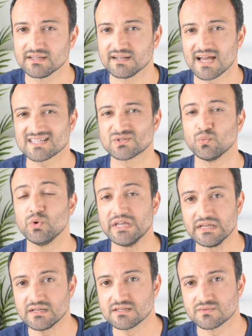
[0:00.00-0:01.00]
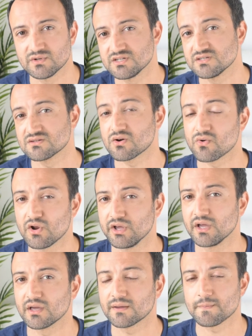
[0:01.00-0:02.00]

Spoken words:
and last weeks, which is chronic.